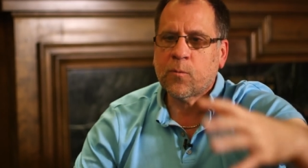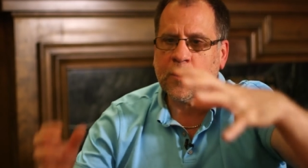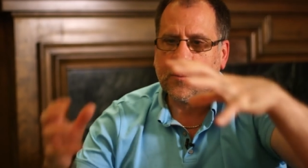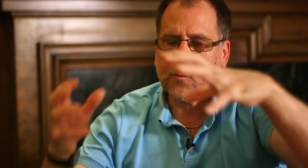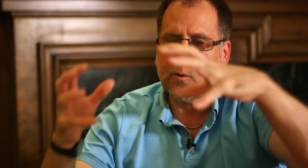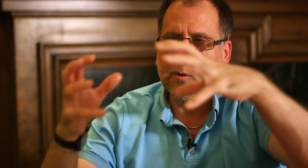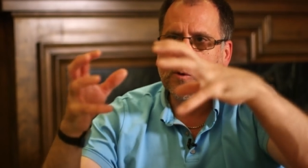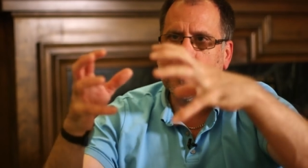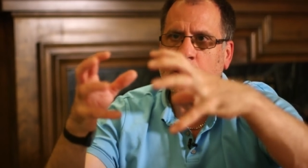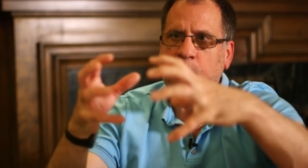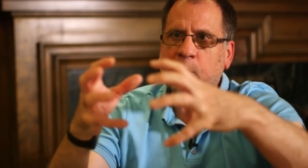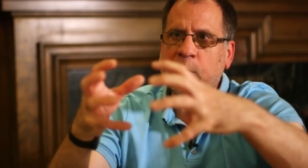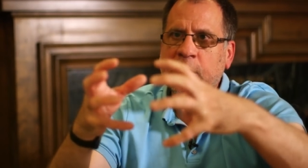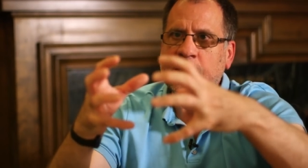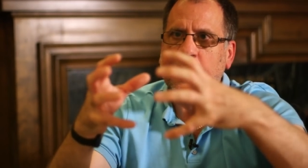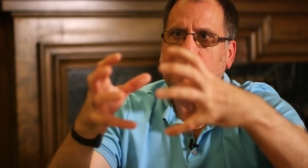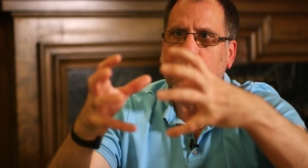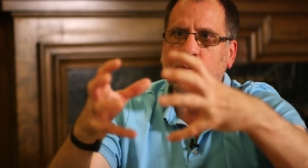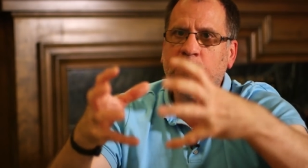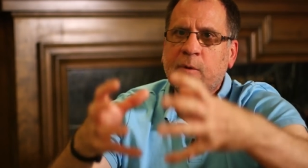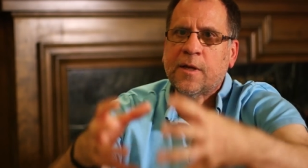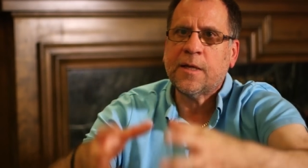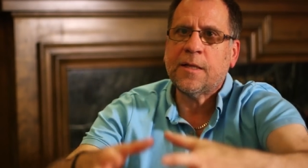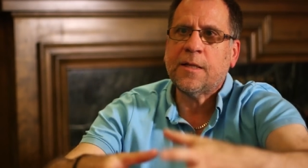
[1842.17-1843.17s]
But we, we can
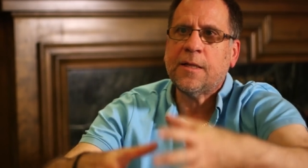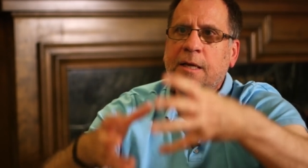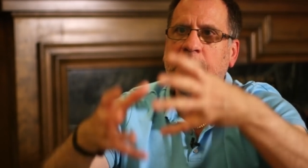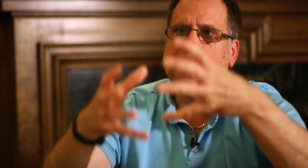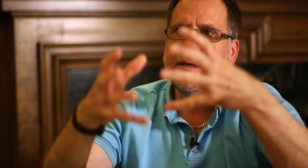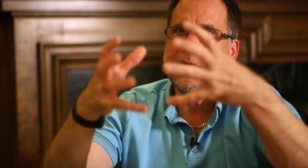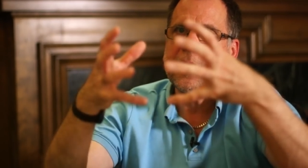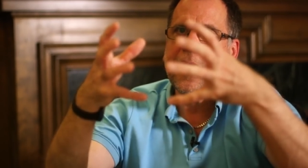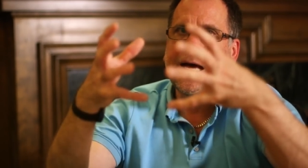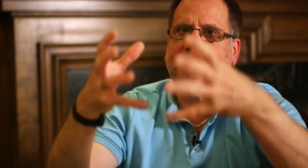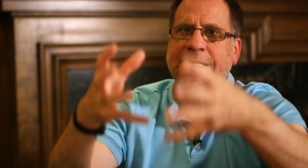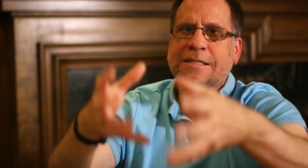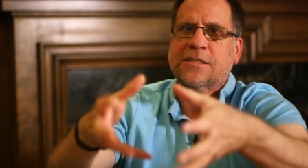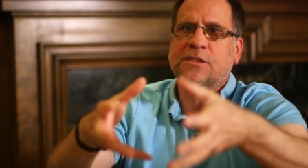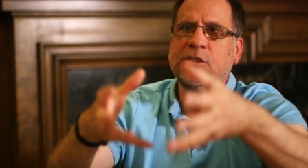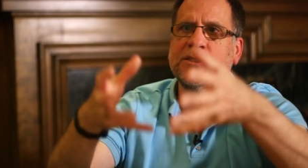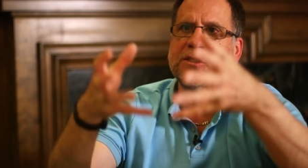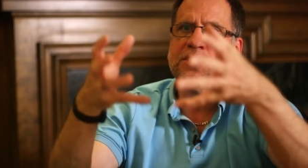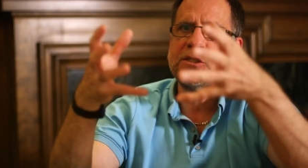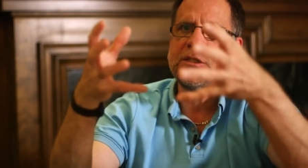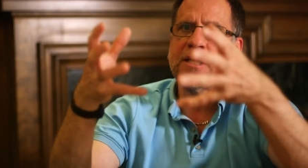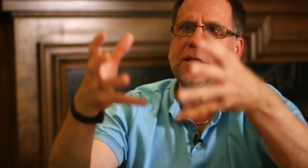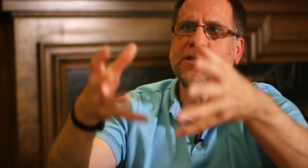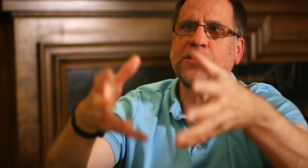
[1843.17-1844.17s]
get really
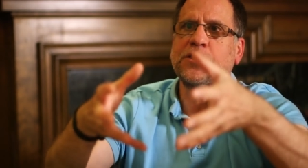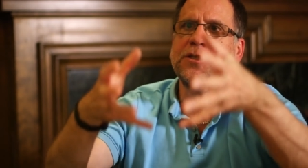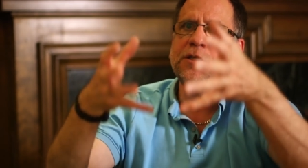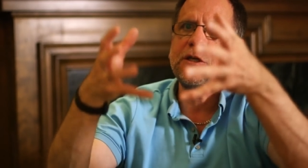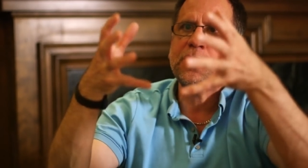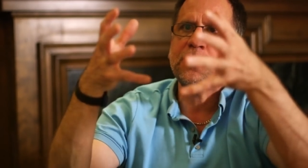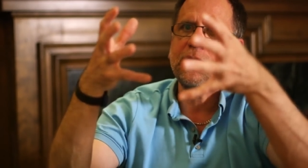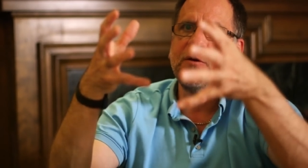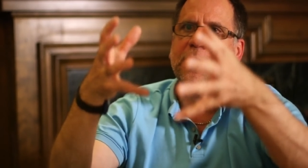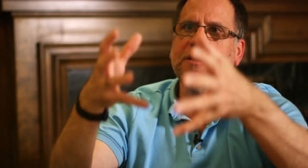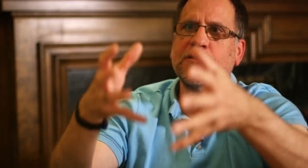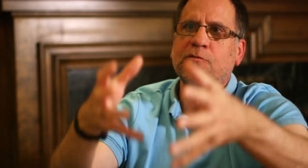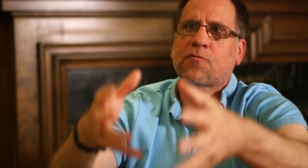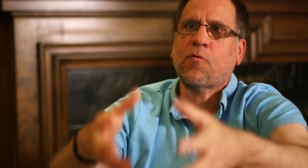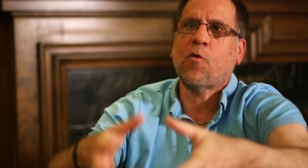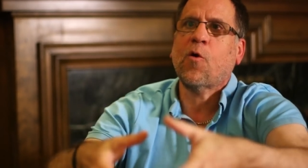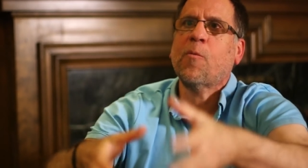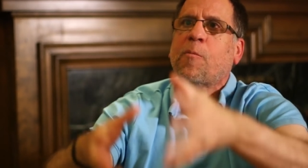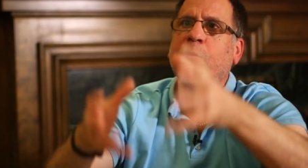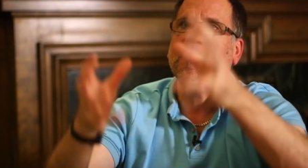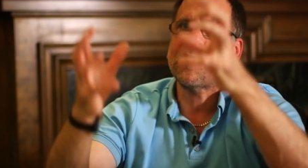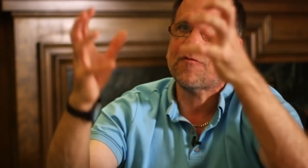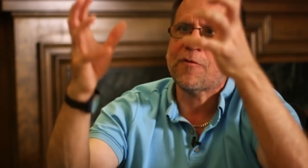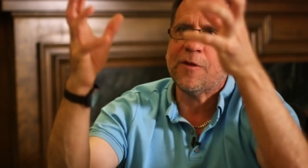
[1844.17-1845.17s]
existentially,
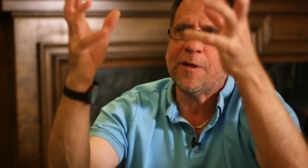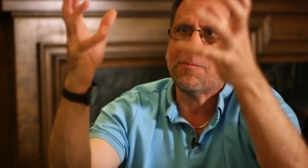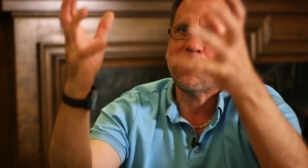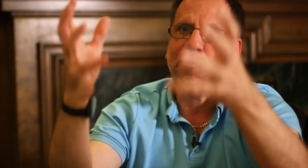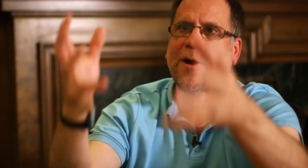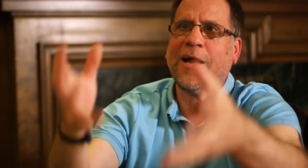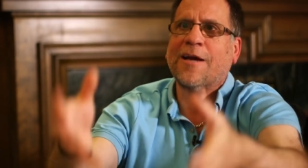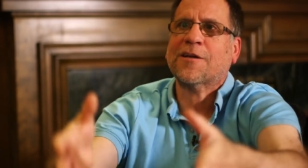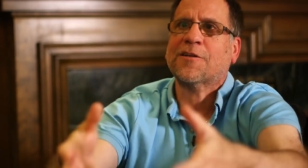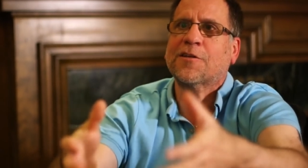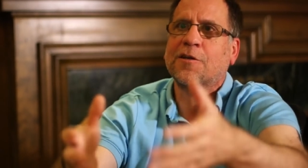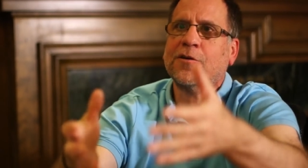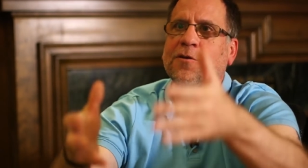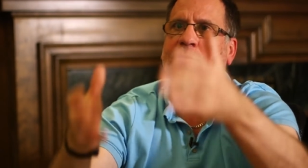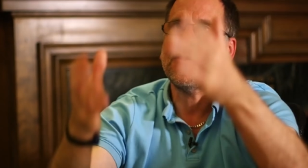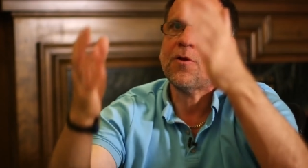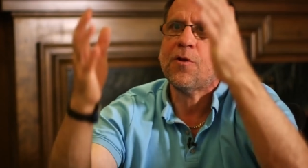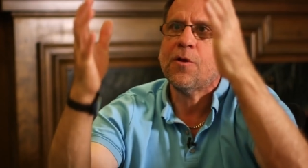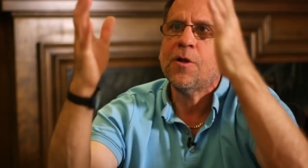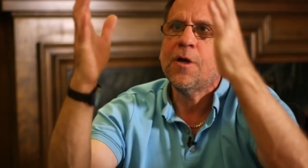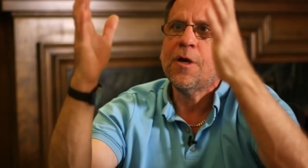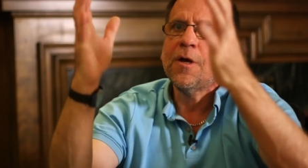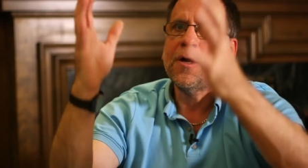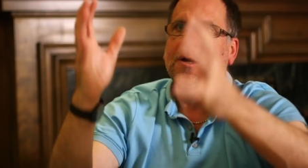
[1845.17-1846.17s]
transformatively
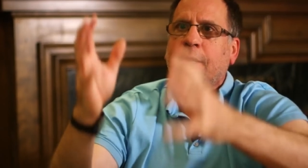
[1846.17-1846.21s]
practical